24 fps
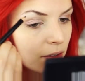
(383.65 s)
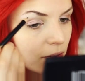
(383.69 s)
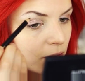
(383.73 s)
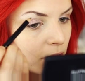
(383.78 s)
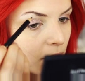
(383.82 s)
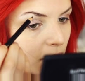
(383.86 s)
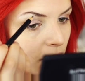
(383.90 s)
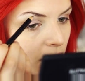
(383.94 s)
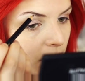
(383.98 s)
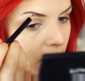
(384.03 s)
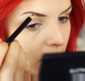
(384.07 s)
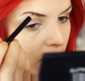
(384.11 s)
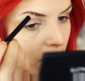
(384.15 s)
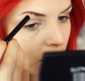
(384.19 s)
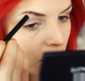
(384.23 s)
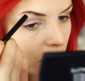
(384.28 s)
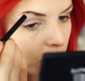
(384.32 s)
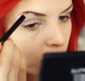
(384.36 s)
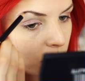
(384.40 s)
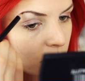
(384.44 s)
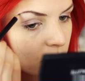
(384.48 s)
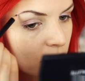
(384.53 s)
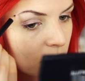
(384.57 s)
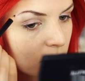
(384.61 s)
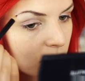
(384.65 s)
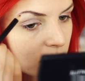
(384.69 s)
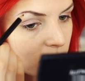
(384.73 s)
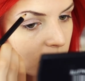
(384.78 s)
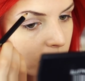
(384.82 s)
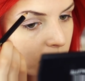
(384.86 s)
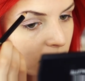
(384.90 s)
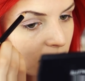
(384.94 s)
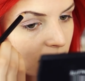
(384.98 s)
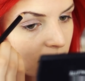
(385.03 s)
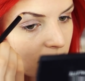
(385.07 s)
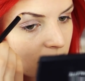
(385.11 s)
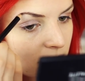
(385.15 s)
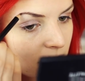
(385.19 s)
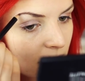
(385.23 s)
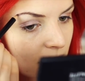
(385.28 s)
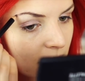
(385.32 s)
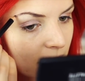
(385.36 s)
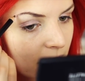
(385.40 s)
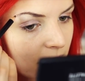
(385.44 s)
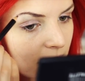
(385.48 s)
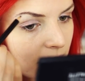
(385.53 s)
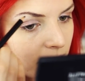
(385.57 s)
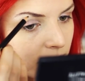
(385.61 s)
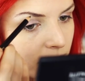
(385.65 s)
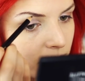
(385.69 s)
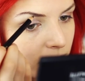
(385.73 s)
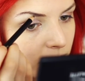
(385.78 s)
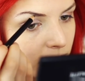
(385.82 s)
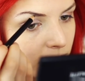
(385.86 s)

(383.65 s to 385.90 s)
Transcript: thing going on, which looks a bit silly. I mean,